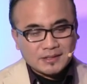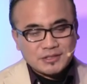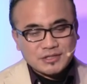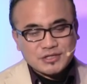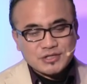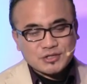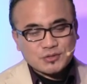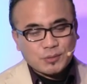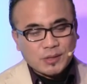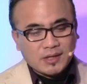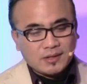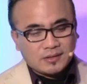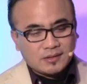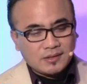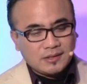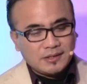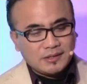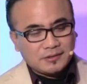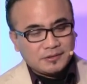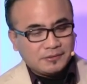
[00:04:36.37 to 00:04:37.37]
This is why
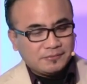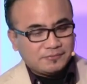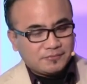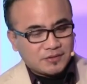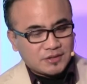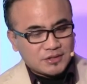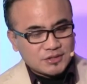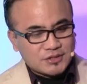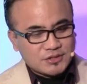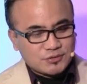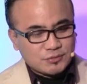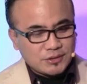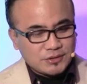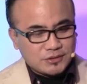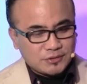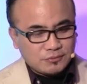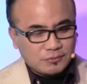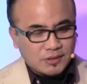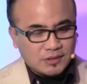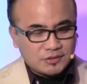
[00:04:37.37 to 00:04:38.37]
earlier in verse
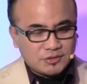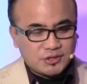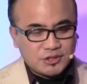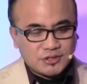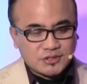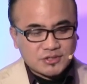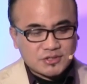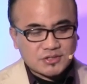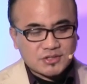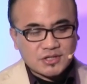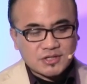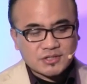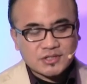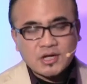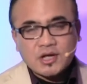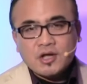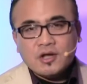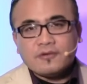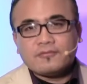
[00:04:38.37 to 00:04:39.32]
21, Jesus says,